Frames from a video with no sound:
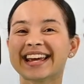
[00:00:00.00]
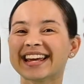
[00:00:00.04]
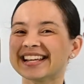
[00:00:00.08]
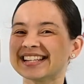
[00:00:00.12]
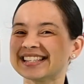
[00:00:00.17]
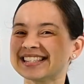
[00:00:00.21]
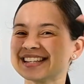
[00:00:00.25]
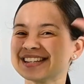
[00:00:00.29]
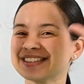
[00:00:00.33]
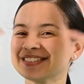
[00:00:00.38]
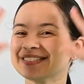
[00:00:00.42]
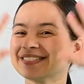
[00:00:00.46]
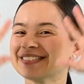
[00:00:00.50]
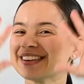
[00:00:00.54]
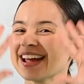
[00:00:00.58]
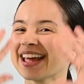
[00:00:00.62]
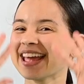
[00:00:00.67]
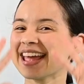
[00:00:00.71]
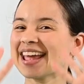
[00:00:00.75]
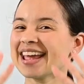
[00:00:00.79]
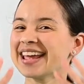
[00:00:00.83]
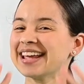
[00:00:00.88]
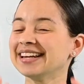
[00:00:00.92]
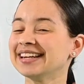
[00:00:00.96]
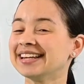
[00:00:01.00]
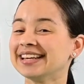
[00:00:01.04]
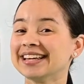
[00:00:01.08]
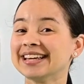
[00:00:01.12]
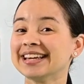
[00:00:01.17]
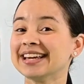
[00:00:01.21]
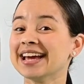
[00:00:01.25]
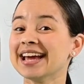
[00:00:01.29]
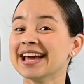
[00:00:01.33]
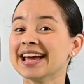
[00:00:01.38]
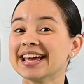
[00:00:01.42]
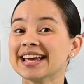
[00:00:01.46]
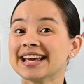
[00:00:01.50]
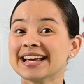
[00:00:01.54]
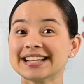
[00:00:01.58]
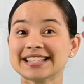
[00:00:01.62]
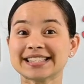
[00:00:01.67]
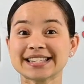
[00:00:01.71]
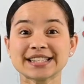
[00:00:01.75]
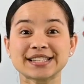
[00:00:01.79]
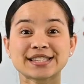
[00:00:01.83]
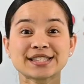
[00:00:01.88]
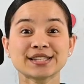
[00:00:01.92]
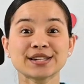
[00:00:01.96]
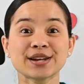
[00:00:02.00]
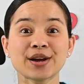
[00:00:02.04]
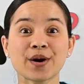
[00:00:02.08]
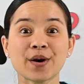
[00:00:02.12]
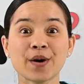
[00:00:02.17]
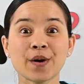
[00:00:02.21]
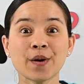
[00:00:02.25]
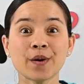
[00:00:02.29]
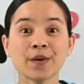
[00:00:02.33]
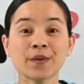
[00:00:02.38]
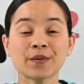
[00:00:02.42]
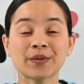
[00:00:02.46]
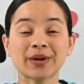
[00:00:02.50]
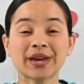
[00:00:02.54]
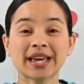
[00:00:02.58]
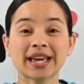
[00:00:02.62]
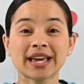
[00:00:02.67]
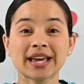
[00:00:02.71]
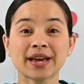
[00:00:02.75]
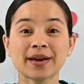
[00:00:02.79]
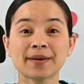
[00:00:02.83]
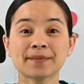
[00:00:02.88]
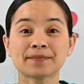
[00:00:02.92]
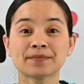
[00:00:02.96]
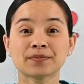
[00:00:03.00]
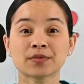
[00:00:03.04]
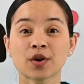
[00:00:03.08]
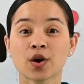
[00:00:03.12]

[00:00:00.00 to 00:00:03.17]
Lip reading: Is it rainy? Is it snowy?